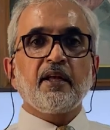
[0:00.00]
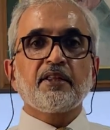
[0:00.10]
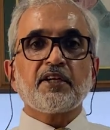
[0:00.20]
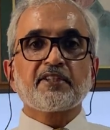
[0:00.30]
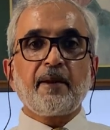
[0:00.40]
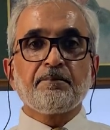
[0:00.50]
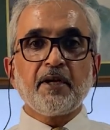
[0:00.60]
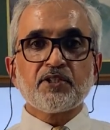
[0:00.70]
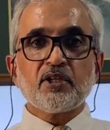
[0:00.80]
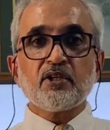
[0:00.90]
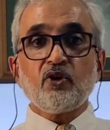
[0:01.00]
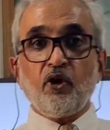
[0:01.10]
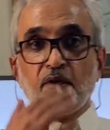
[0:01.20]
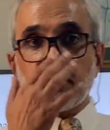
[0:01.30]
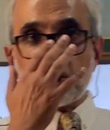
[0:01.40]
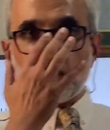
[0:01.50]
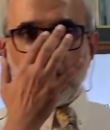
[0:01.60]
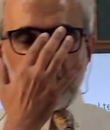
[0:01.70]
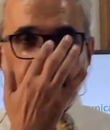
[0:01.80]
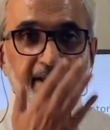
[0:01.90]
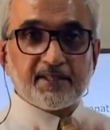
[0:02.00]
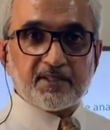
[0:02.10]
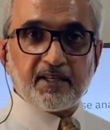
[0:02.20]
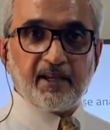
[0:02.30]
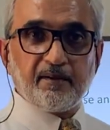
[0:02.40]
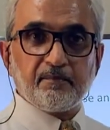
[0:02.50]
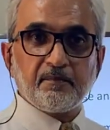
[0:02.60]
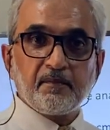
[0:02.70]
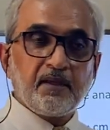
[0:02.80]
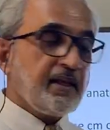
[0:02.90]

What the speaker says: The temperature over the swelling is same